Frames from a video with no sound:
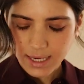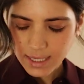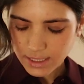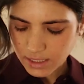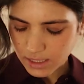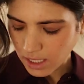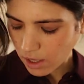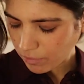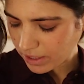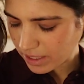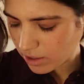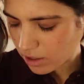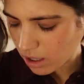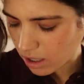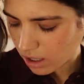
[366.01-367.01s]
It's not really
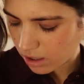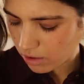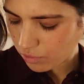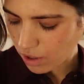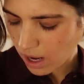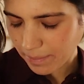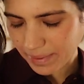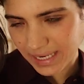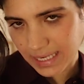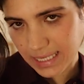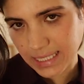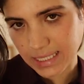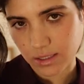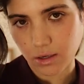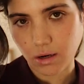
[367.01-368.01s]
a color. I mean, it
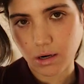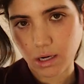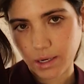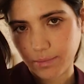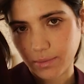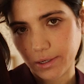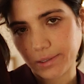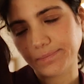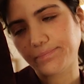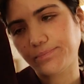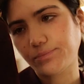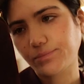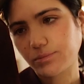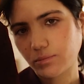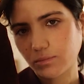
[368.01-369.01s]
is a color, but
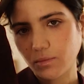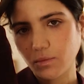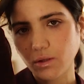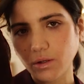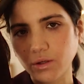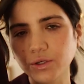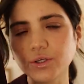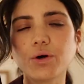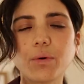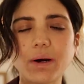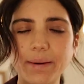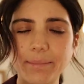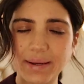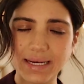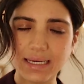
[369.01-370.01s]
you know
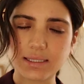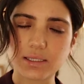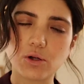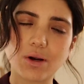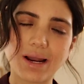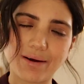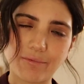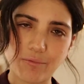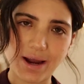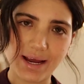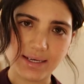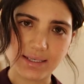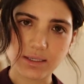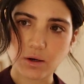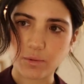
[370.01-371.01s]
what I mean. It's not like
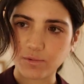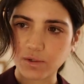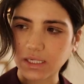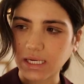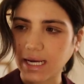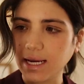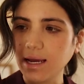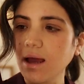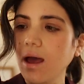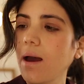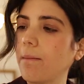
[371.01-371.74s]
red, obviously.